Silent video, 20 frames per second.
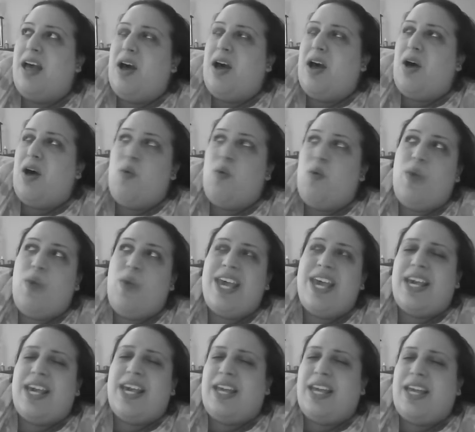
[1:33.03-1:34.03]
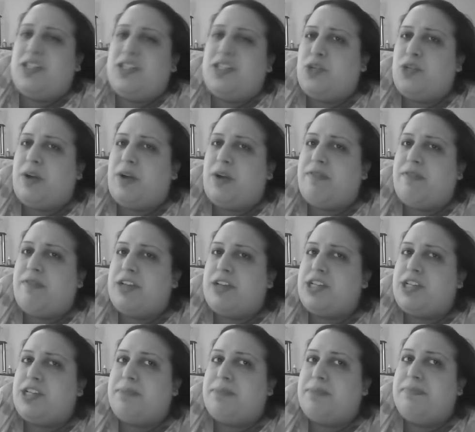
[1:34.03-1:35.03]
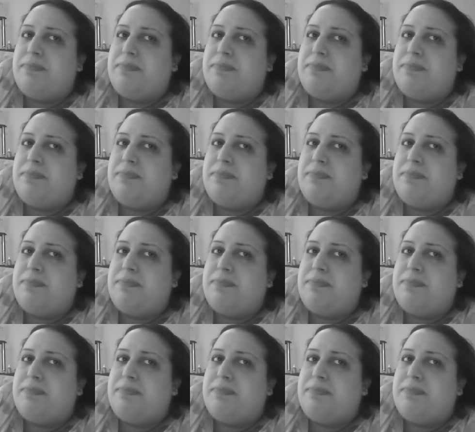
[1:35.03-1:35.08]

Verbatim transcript: a week into our friendship,